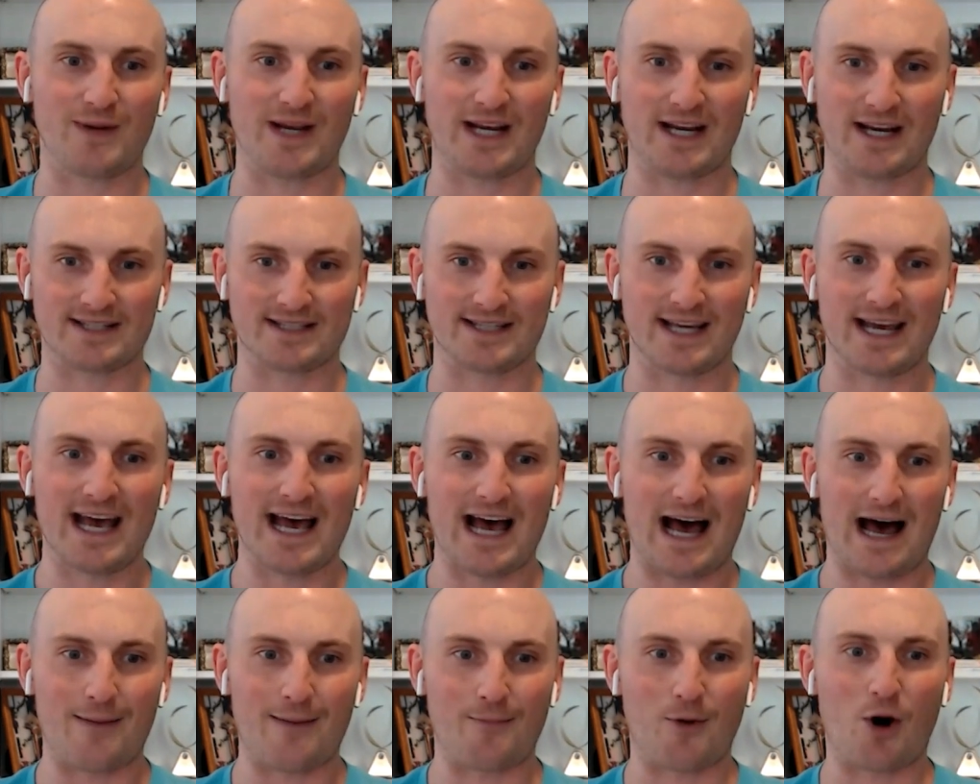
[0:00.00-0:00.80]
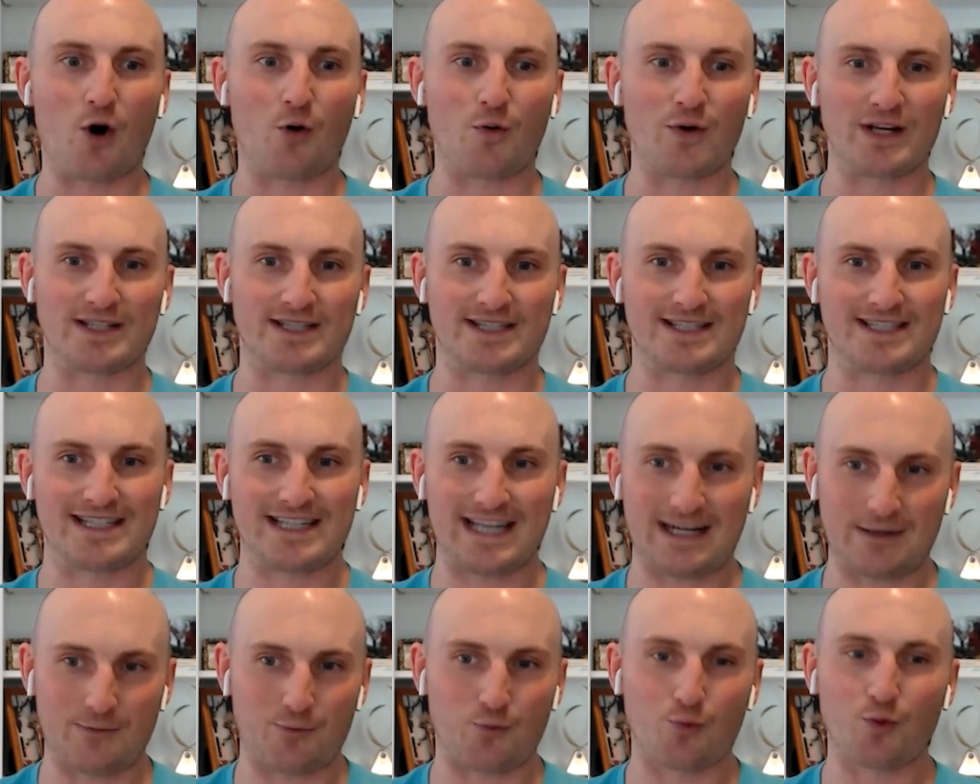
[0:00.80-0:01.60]
because I'm always
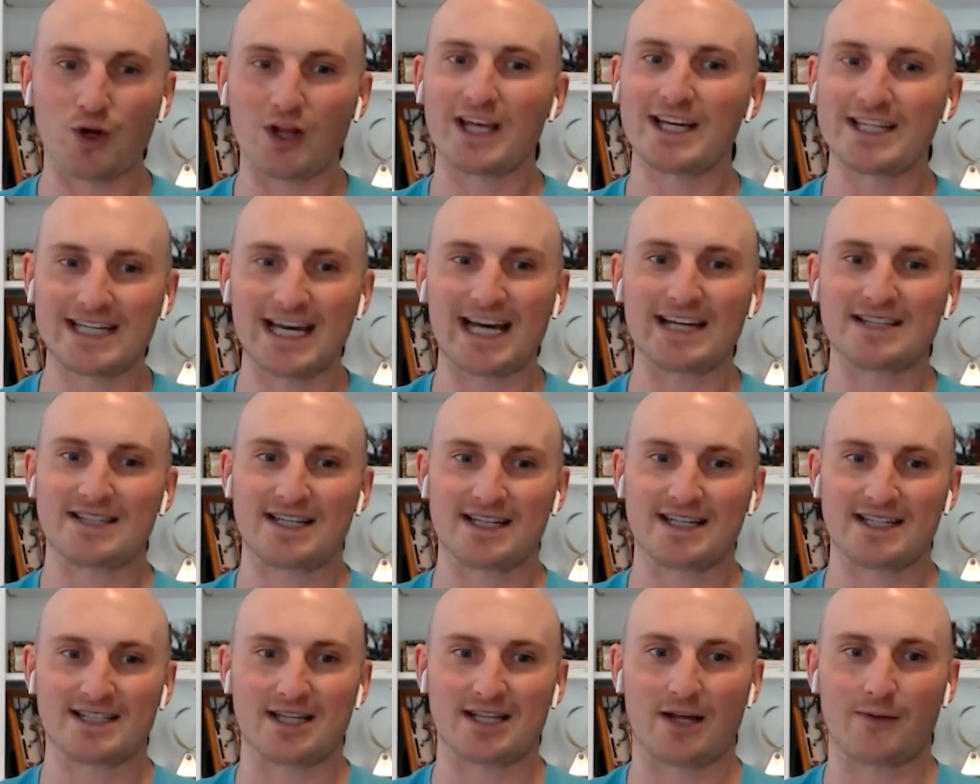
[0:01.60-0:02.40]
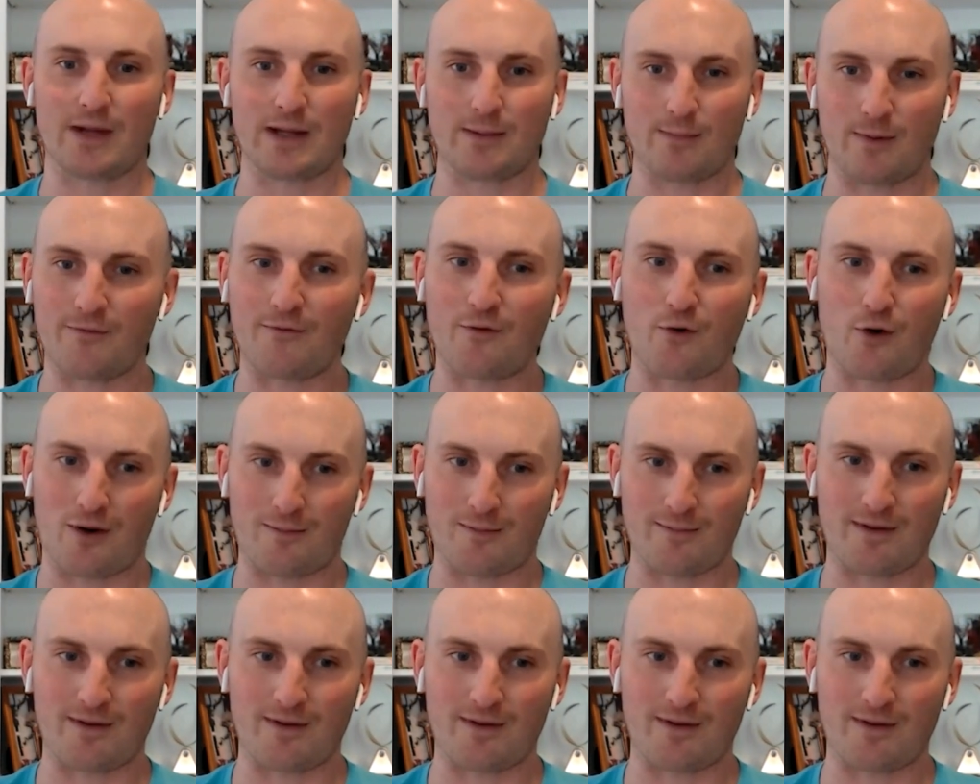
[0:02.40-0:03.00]
t really testing something before